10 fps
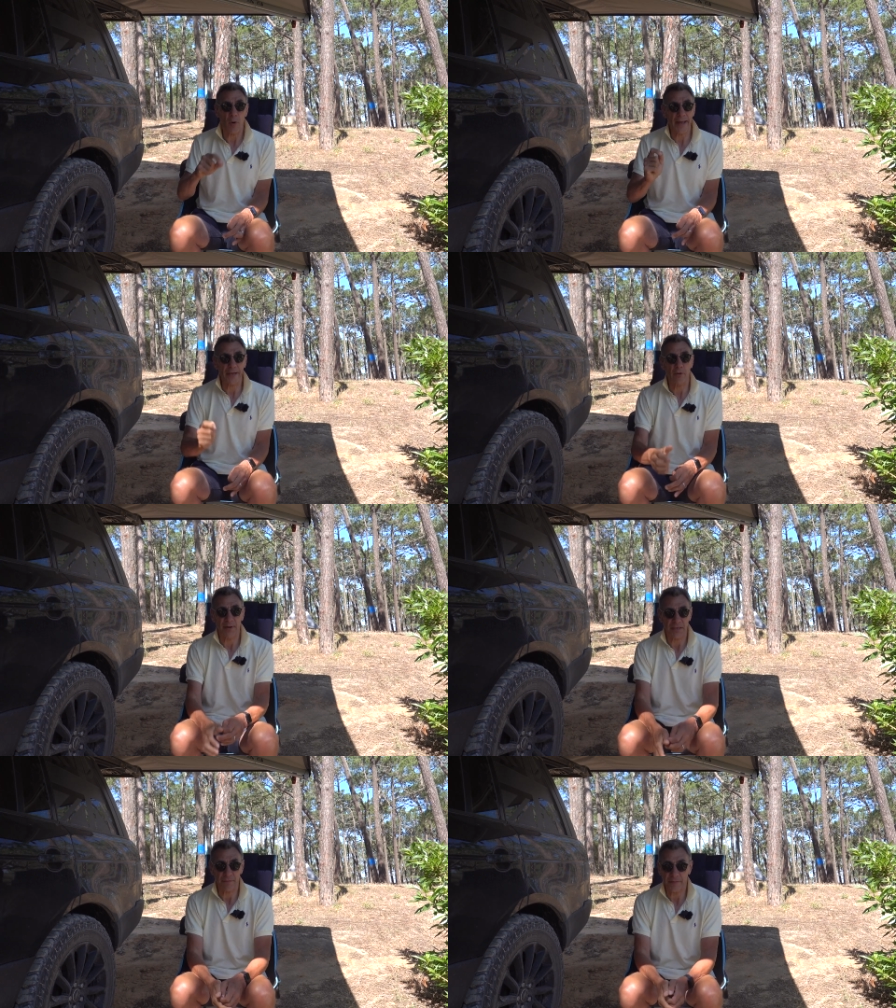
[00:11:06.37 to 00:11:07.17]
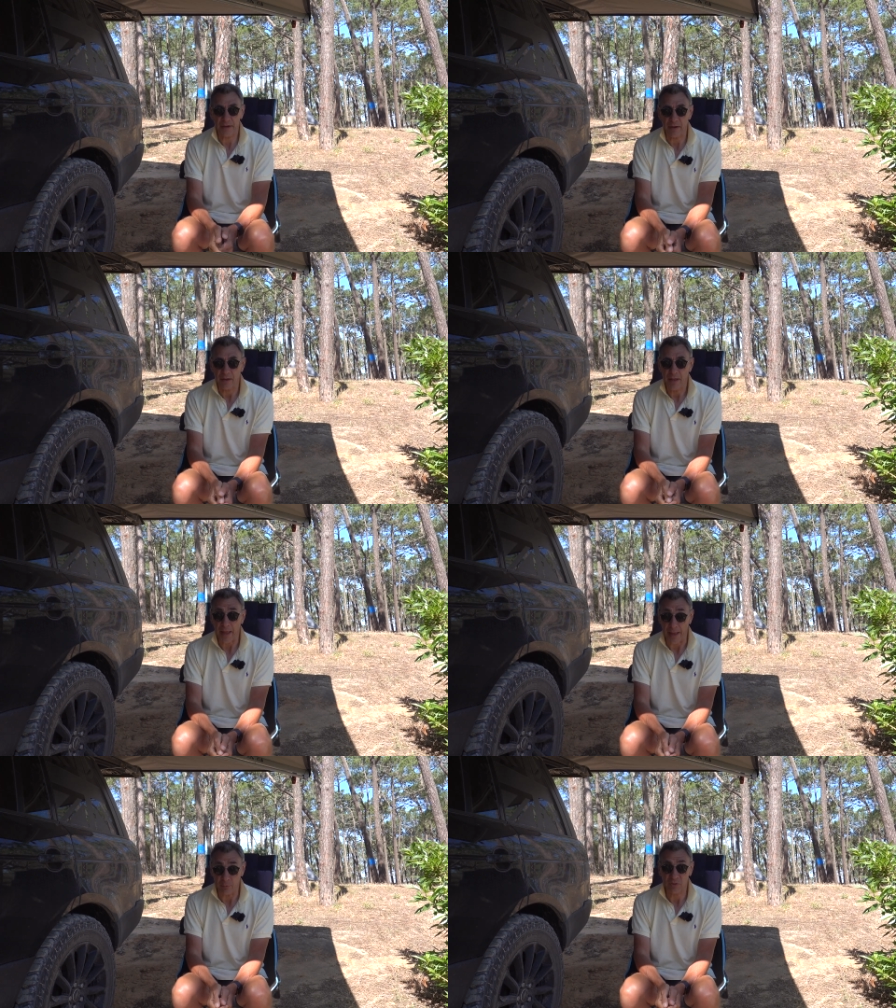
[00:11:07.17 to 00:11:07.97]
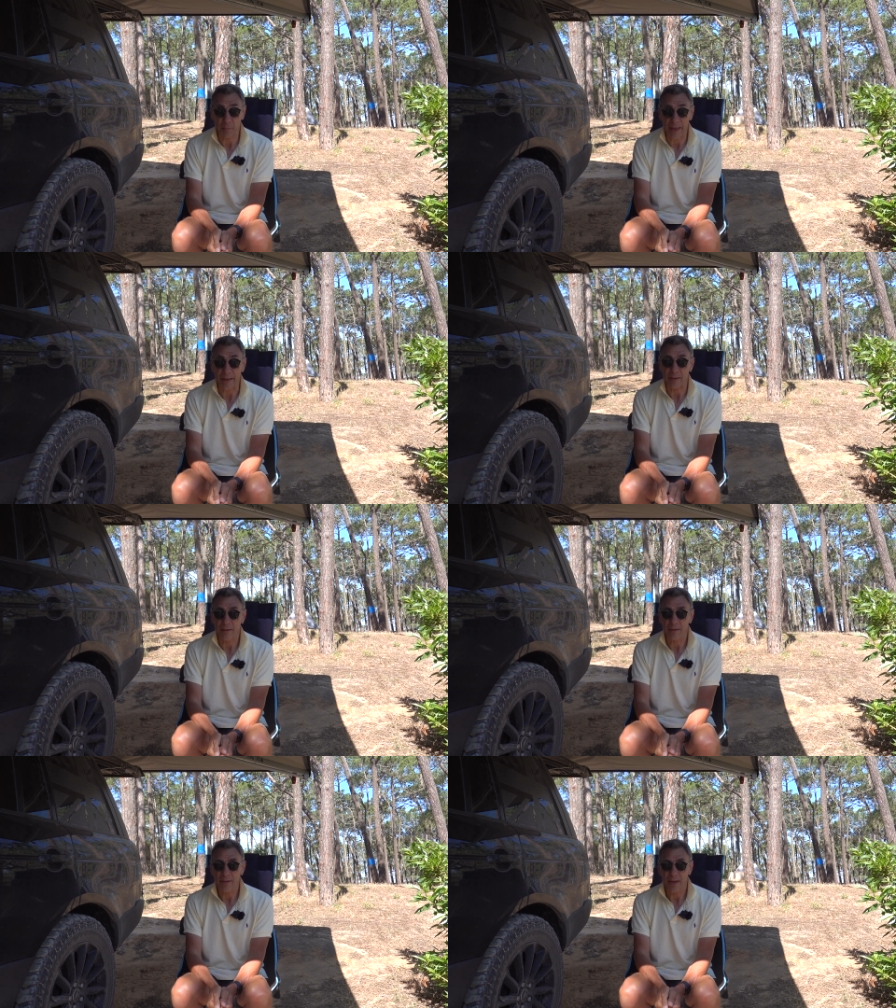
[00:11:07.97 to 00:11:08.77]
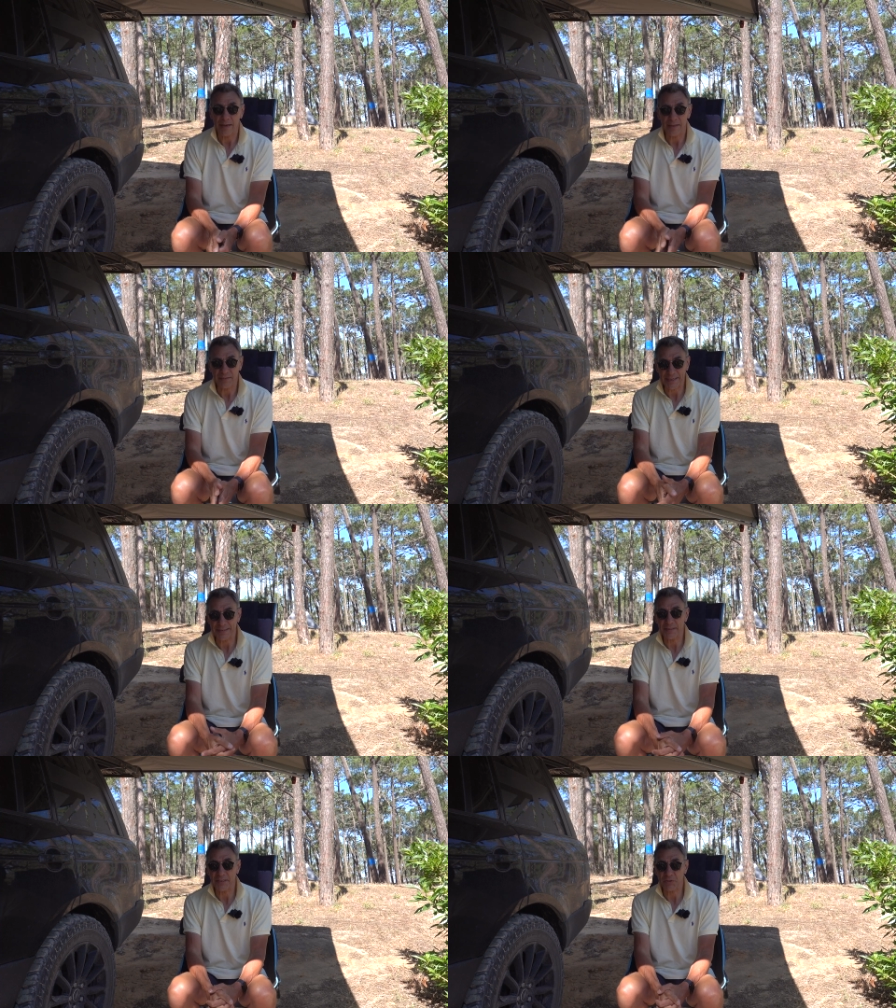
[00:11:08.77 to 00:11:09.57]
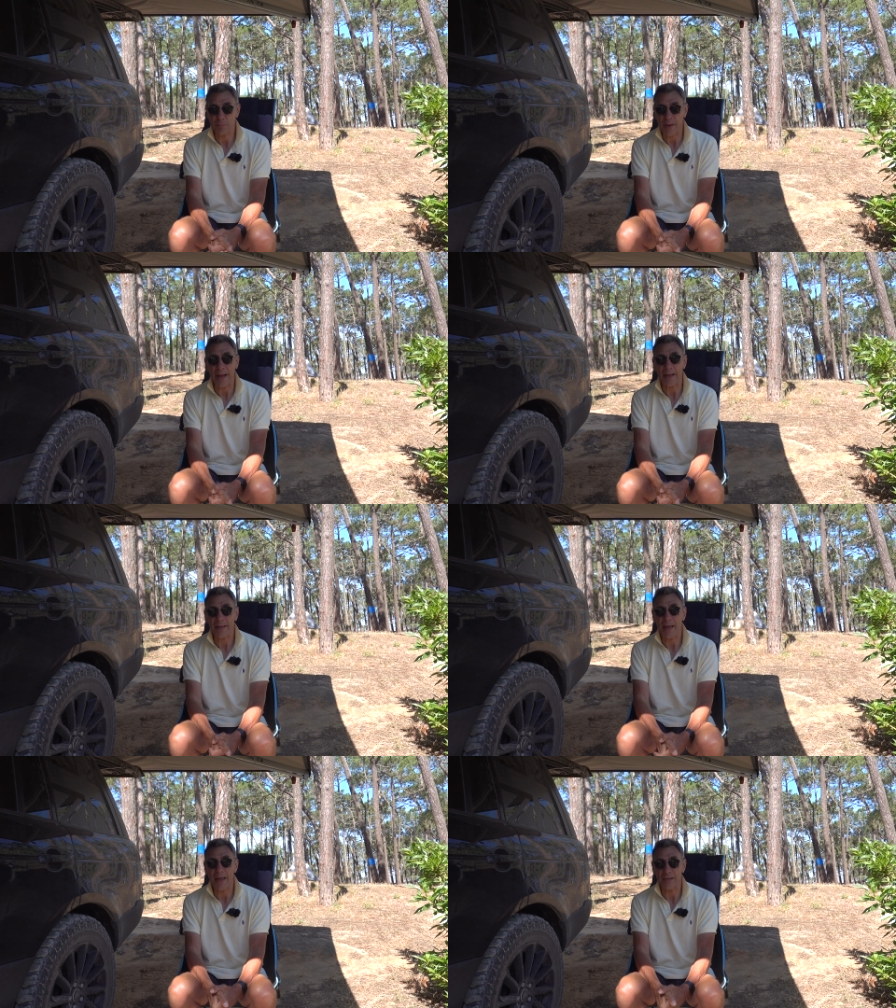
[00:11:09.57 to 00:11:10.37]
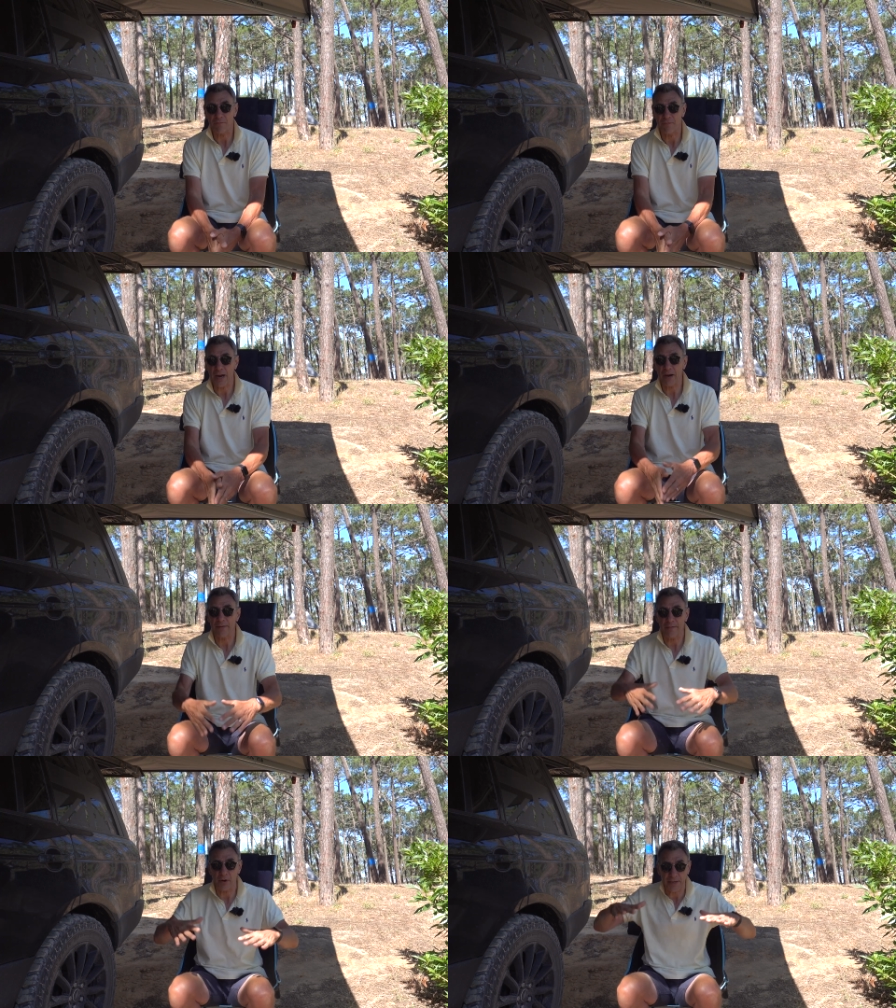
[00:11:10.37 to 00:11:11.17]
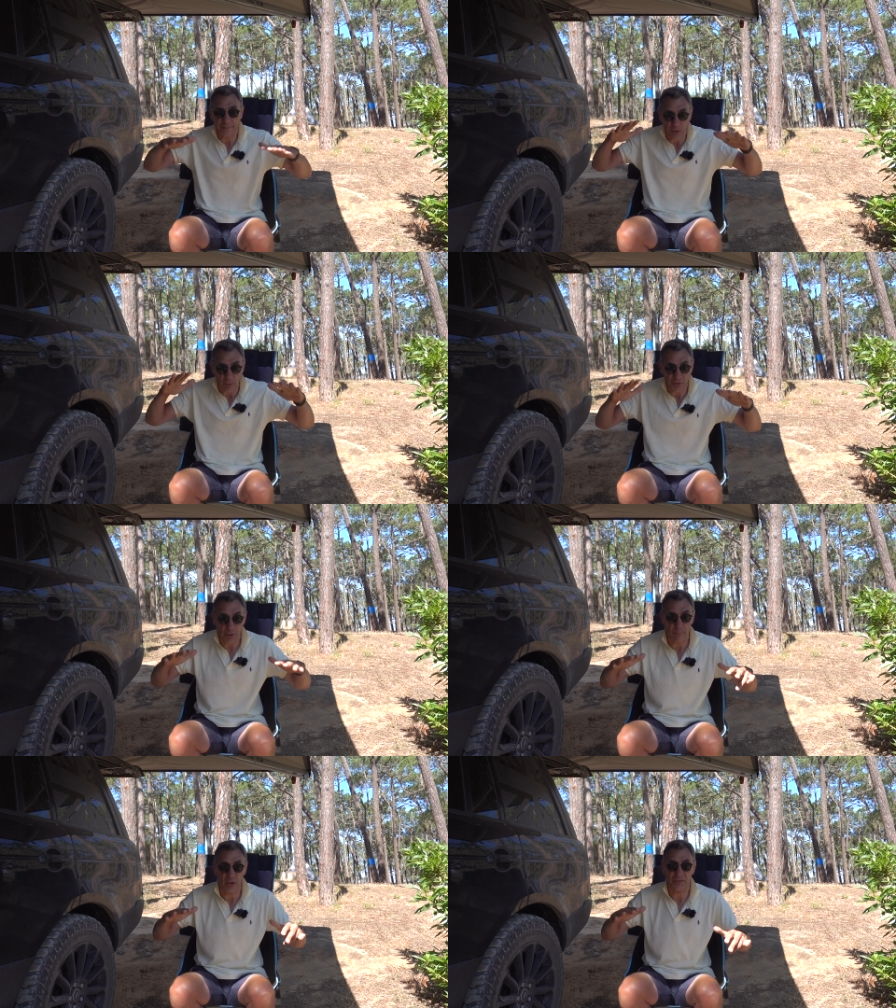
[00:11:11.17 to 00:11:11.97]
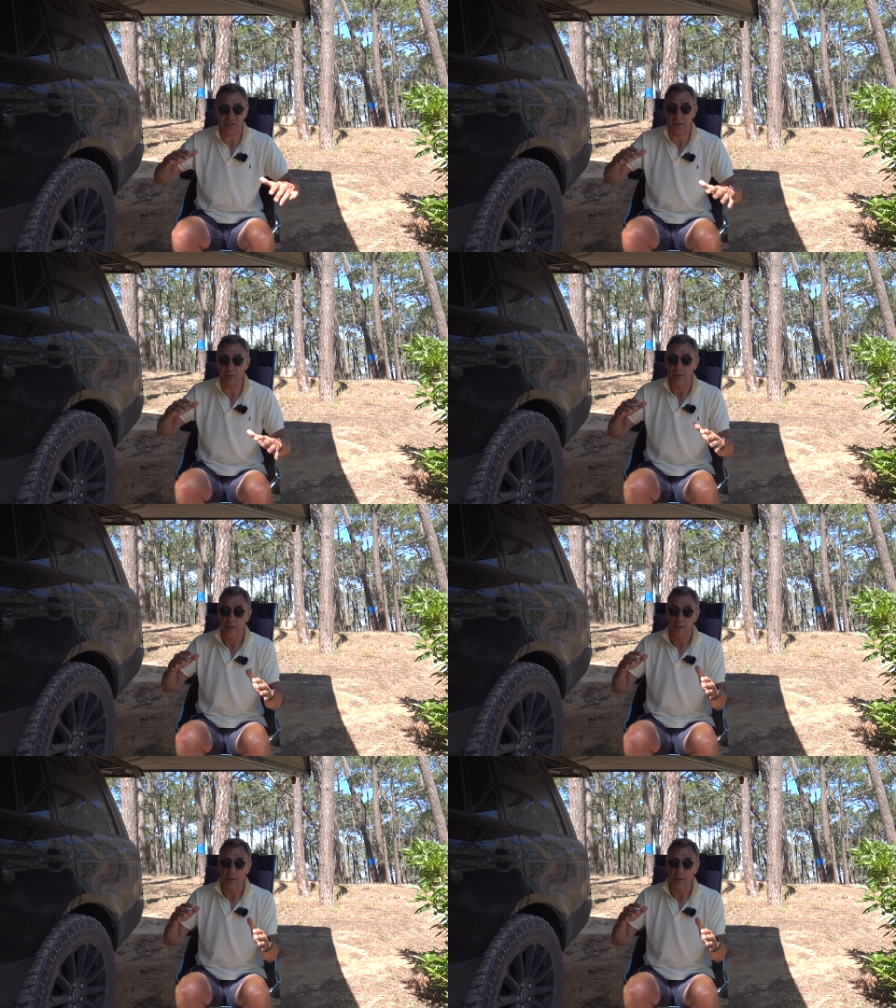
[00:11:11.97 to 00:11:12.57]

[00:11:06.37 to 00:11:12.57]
I had on my Defender, it was big and it sat in its bag and it's very, very difficult to compress down.